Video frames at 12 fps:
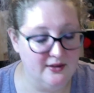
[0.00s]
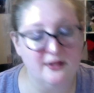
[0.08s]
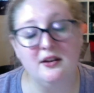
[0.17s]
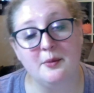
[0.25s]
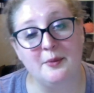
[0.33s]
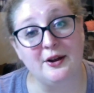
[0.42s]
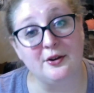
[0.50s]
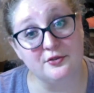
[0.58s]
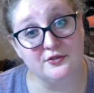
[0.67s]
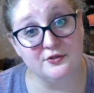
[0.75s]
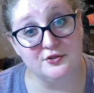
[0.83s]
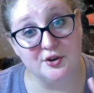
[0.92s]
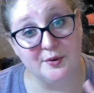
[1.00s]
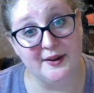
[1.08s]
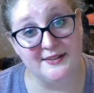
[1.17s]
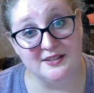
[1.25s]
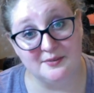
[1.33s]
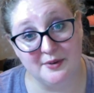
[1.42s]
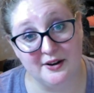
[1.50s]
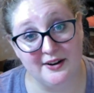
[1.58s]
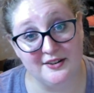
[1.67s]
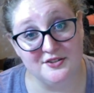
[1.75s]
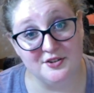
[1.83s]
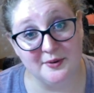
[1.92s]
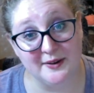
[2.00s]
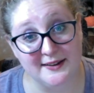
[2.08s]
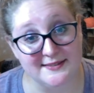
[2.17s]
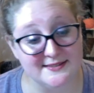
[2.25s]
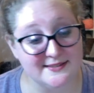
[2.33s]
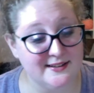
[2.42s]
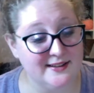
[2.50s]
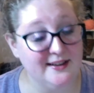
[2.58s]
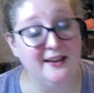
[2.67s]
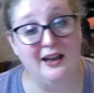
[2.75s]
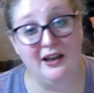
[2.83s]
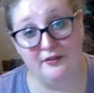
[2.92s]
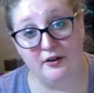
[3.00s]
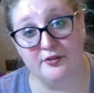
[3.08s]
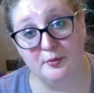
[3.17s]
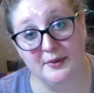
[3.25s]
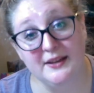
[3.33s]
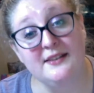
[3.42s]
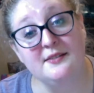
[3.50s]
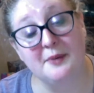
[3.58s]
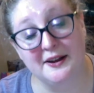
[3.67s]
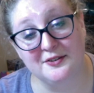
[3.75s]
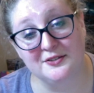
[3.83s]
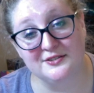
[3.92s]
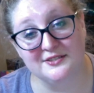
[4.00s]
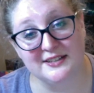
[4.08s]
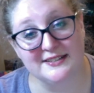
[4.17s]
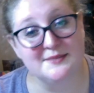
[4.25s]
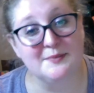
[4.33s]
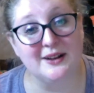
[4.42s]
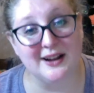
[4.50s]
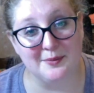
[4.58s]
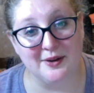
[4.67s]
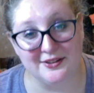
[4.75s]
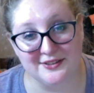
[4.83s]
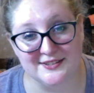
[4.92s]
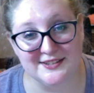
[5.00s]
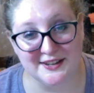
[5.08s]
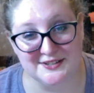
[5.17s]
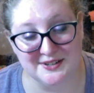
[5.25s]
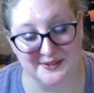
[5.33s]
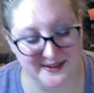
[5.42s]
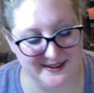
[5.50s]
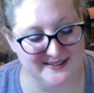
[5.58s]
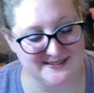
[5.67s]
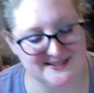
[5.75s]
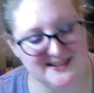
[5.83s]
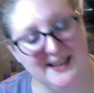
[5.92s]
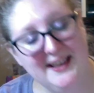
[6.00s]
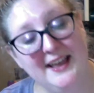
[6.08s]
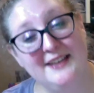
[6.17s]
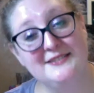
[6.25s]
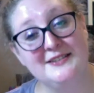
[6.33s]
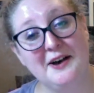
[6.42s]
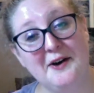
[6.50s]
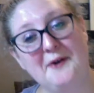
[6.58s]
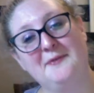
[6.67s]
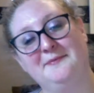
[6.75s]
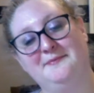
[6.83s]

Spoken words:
Not Michael's, Joann's. I bought it at Joann's. I've also been to Michael's since, but I bought this at Joann's. So,